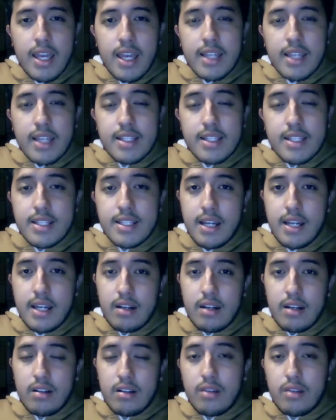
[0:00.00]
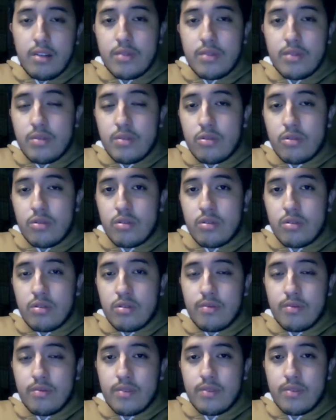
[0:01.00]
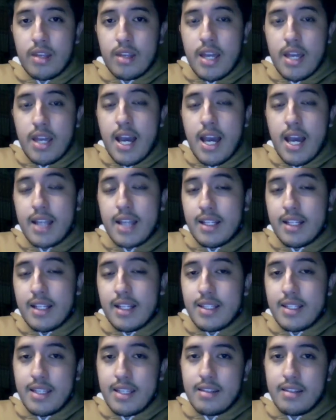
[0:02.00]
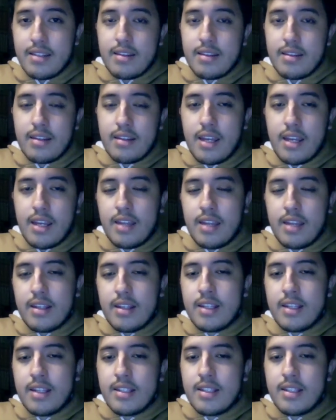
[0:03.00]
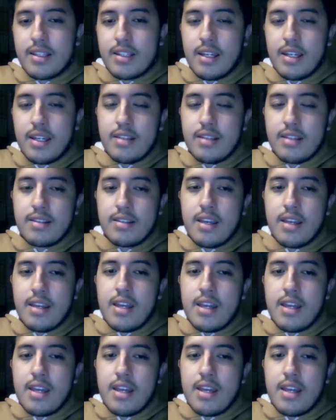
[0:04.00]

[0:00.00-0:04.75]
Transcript: the title of the book, italicized, and in this case,